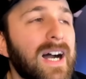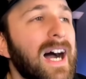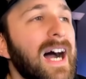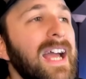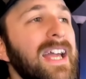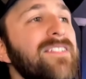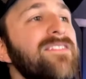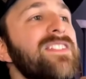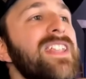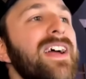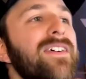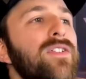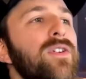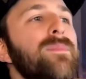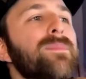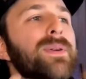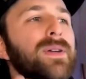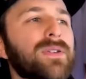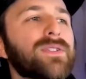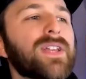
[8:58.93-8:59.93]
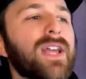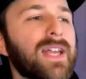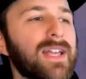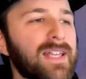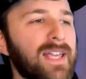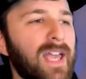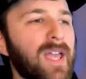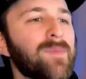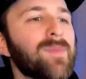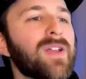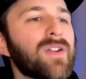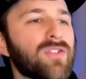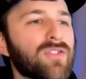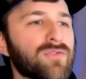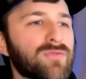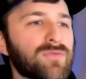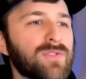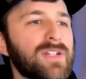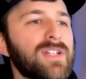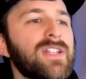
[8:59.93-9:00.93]
I have never built a game in
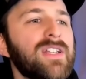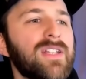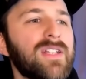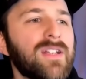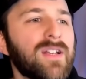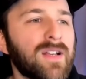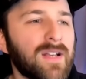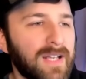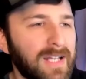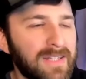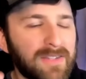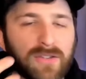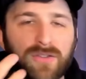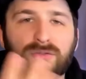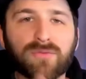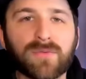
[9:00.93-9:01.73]
3D, in the